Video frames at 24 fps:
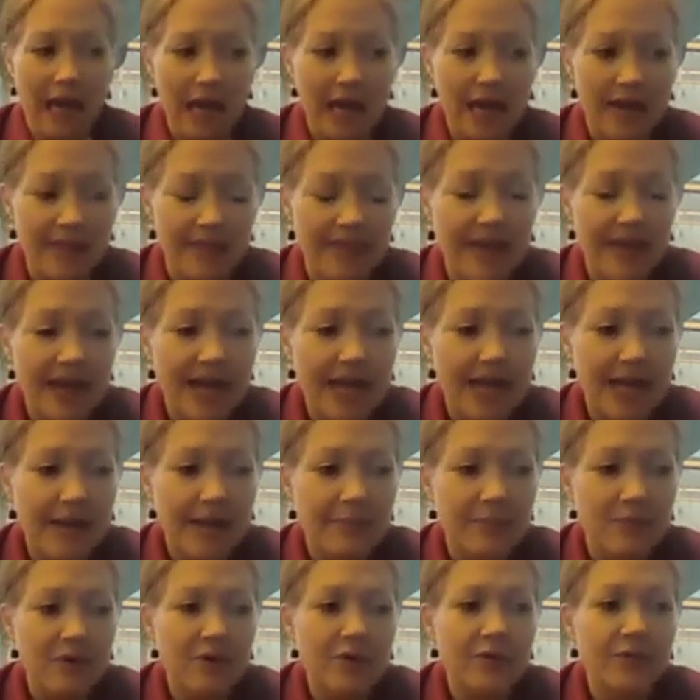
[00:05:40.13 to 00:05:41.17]
And then
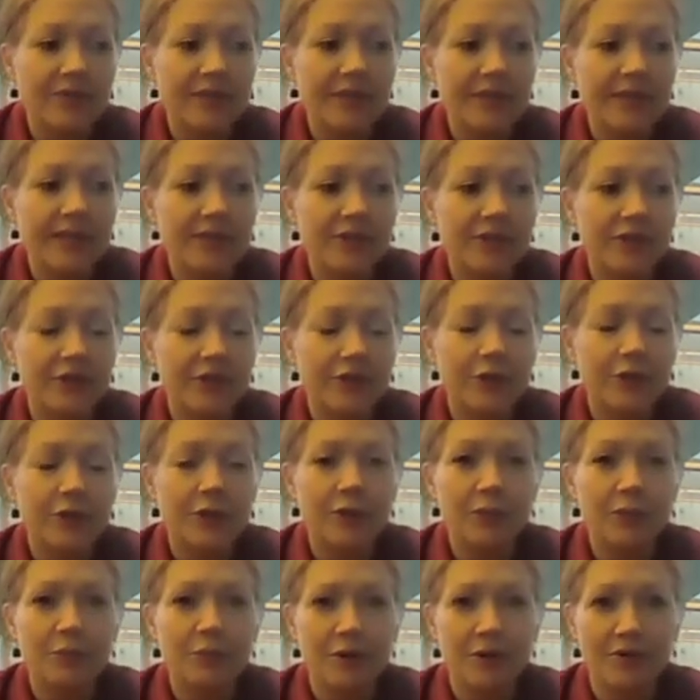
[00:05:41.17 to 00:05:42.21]
it moved
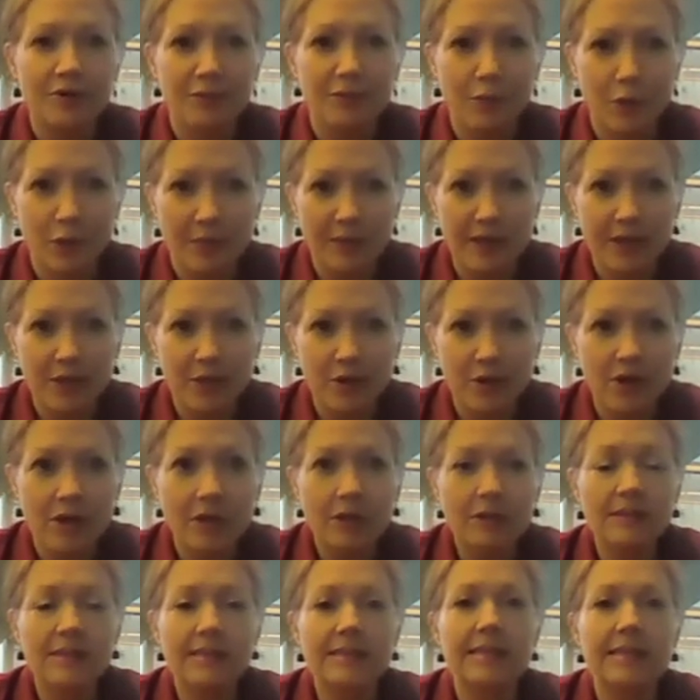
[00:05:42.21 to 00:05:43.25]
into performing
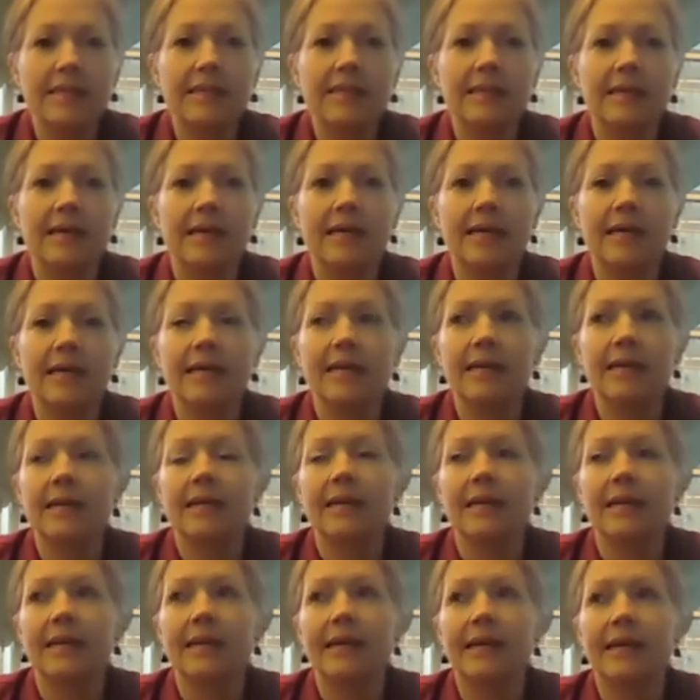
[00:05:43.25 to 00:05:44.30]
arts. And then
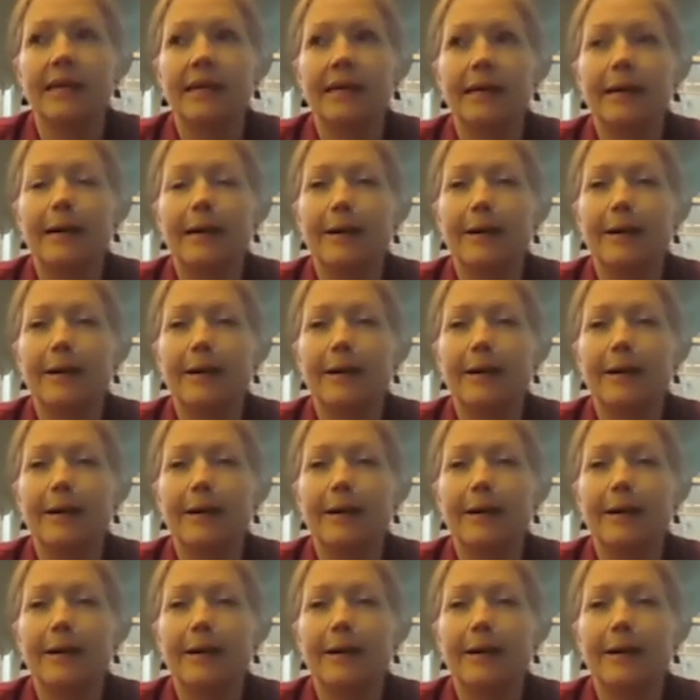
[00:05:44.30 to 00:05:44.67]
it,